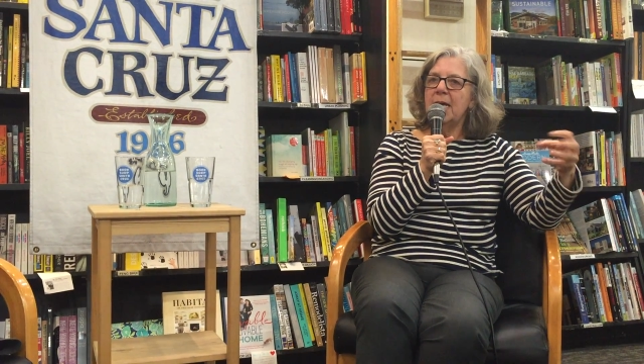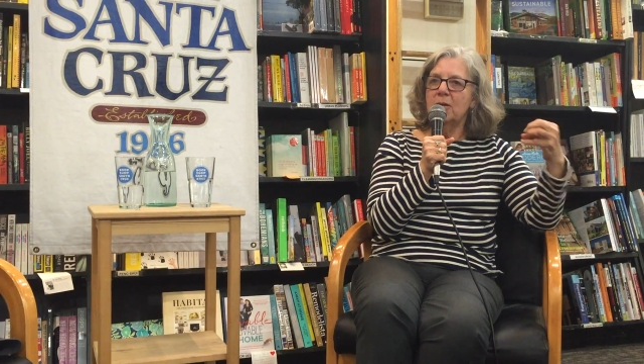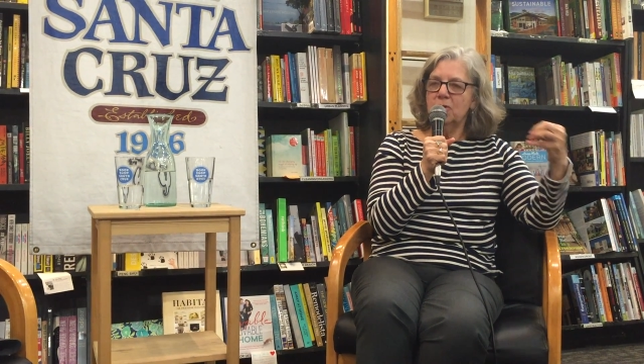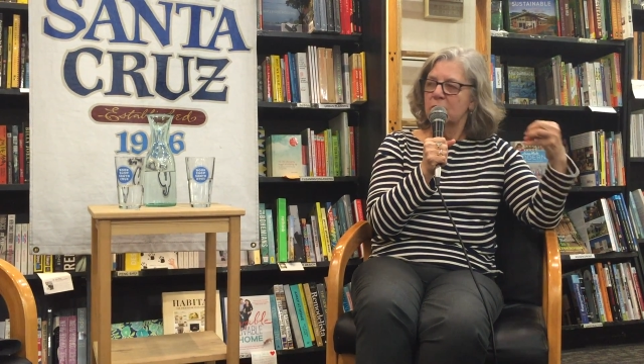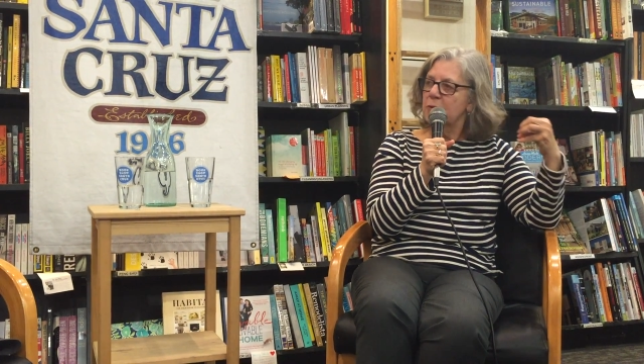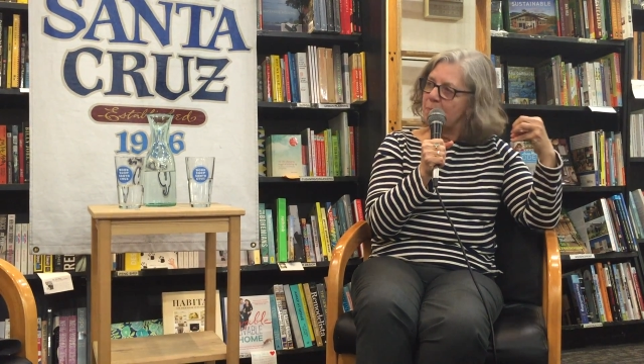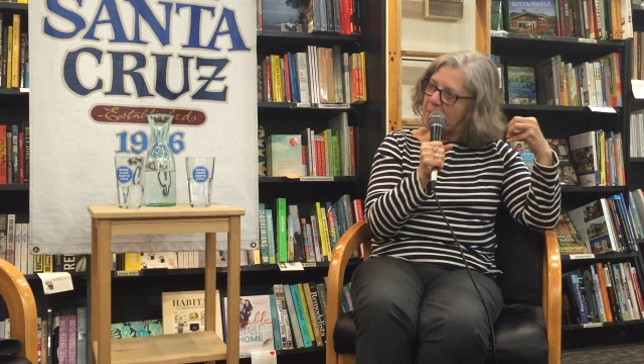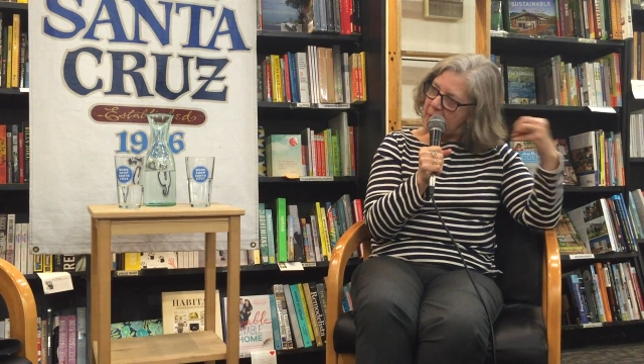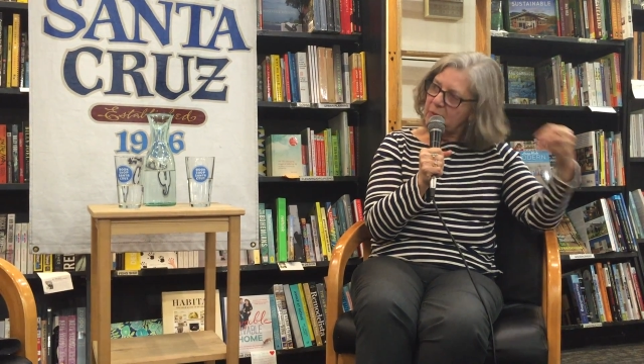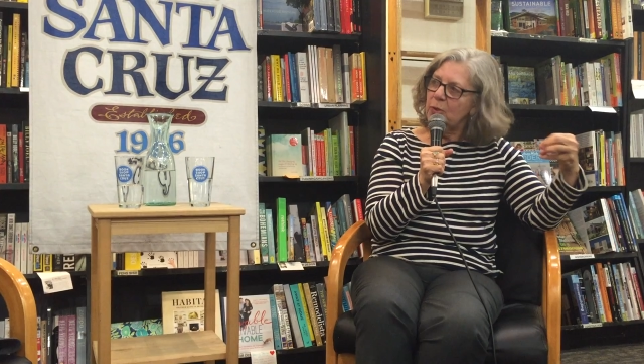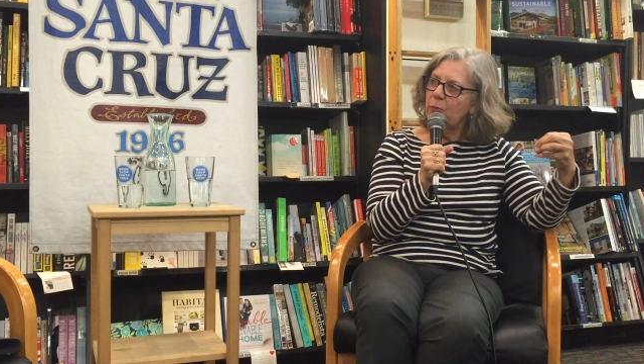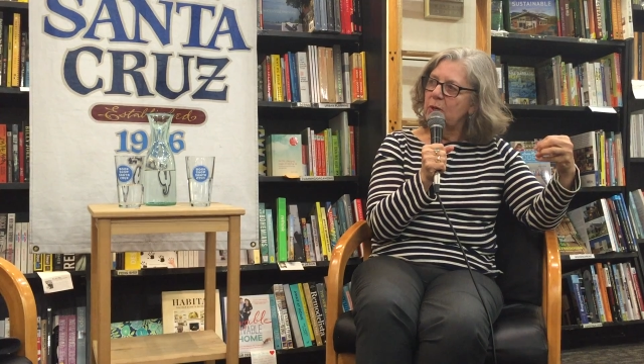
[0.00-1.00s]
how
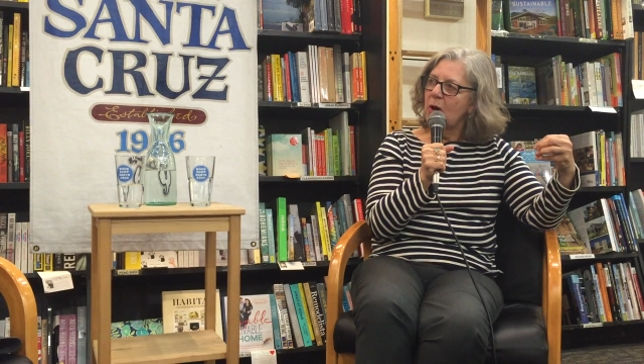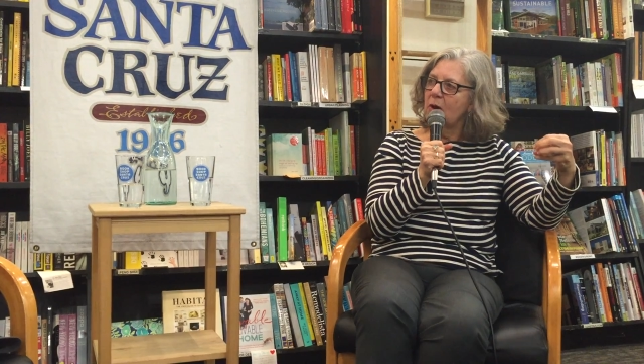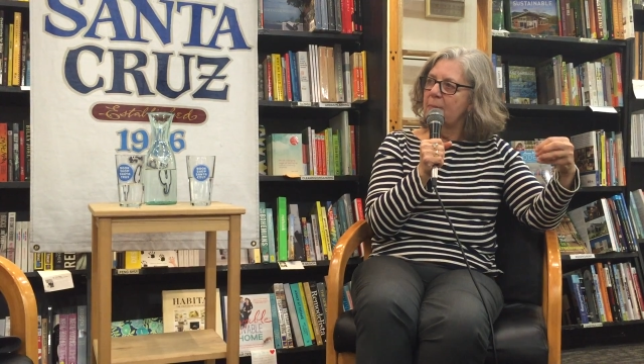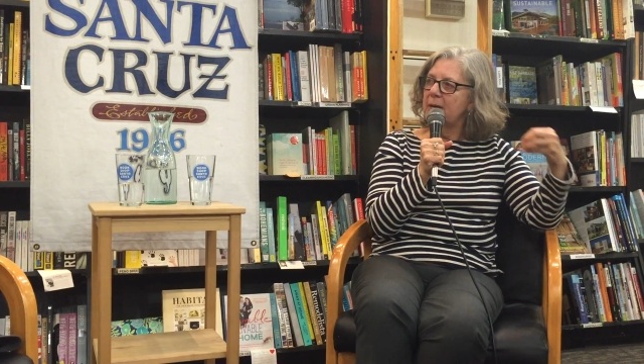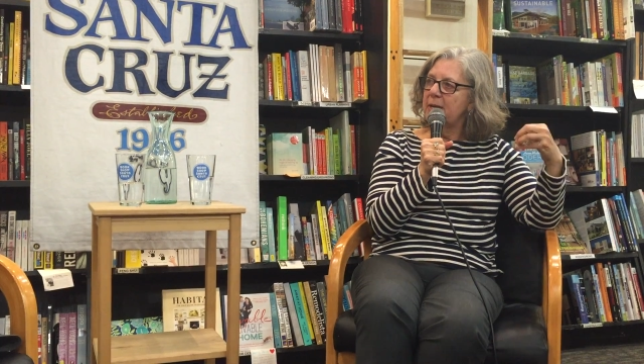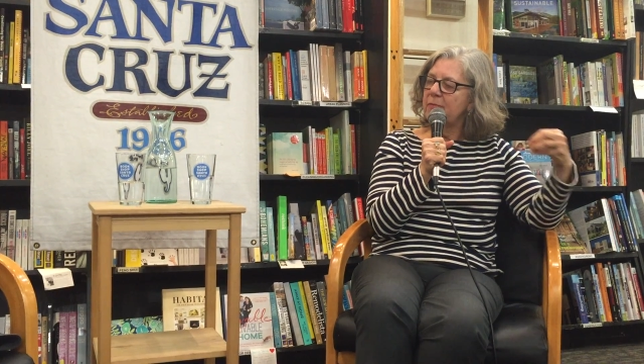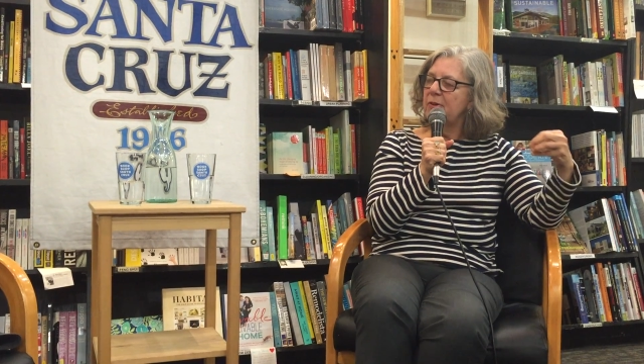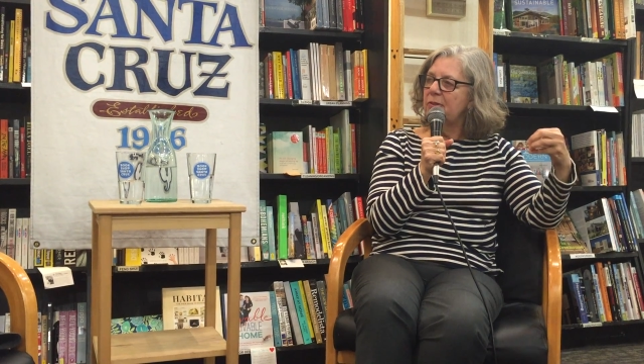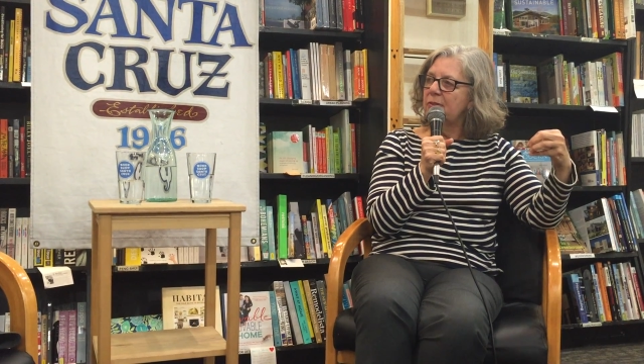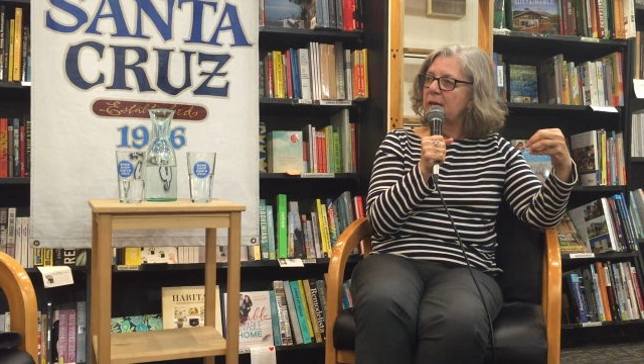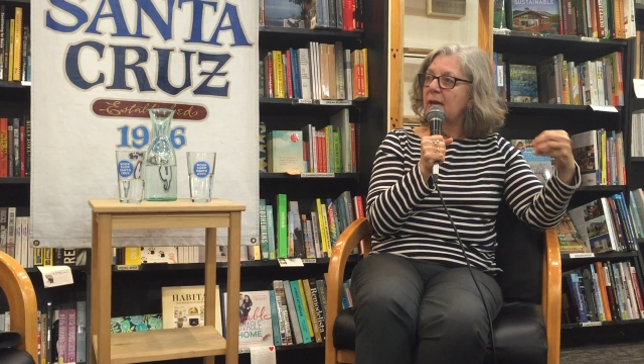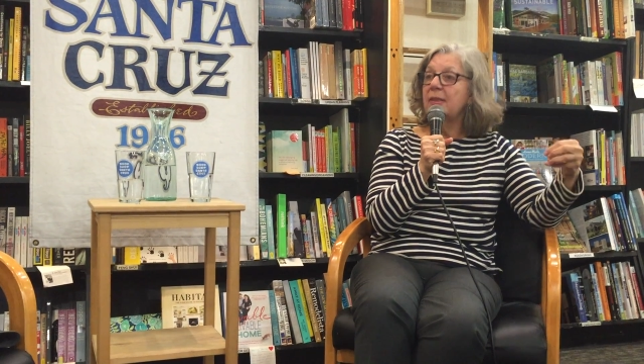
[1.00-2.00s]
judgmental we are about everything.